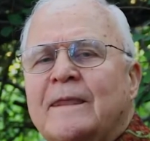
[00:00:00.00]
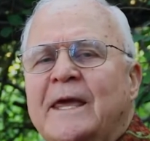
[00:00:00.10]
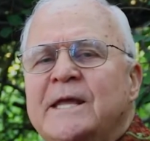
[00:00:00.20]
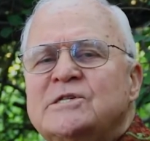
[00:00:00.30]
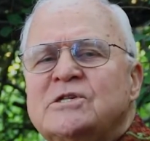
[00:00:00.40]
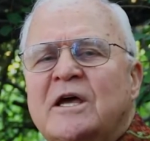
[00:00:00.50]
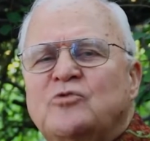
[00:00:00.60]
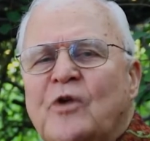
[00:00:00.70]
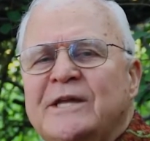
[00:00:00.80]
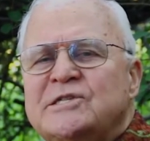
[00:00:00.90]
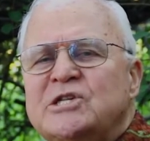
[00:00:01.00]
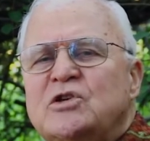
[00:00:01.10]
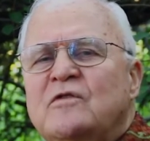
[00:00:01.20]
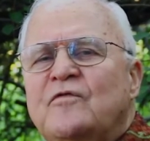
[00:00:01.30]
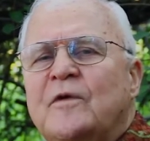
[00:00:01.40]
It is a
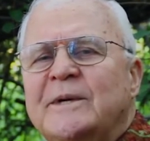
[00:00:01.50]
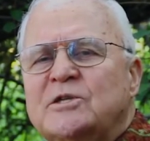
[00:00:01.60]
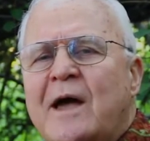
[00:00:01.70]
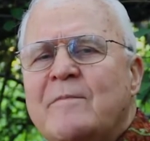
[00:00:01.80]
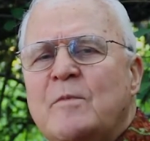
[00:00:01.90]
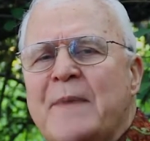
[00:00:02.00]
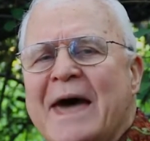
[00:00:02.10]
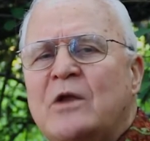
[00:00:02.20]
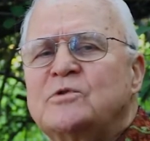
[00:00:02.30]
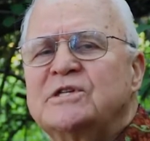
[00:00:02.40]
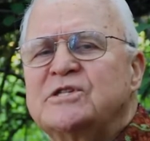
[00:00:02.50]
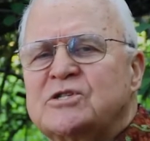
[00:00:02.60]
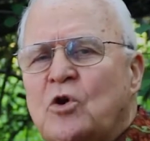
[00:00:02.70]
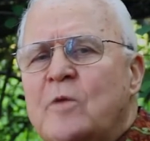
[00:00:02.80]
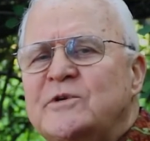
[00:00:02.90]
transition from a time of battles and
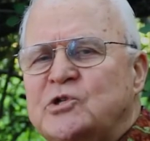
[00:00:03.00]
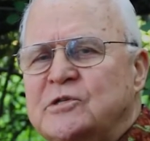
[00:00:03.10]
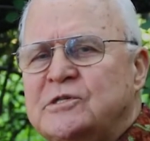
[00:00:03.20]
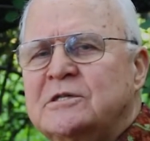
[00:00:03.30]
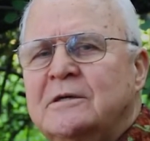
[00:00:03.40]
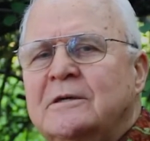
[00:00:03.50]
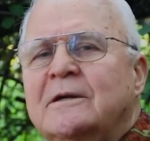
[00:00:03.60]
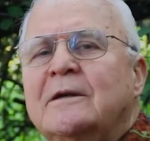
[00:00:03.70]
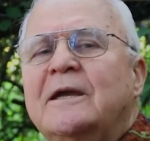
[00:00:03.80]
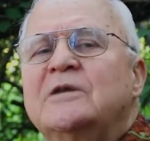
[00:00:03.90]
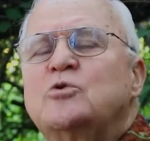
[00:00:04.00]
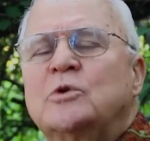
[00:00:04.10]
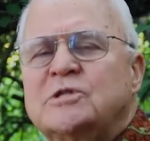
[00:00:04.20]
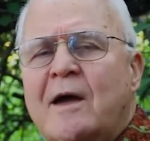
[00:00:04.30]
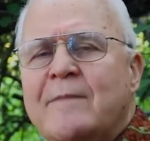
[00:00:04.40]
skirmishes into
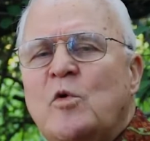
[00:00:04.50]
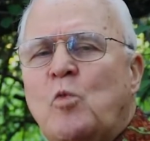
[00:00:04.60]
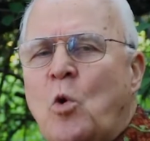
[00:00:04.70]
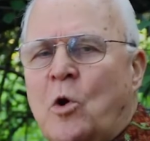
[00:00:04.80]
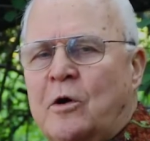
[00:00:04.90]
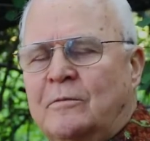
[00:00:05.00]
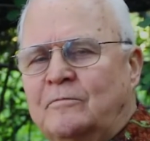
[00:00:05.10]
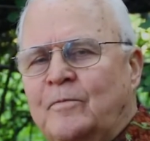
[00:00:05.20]
a time of war.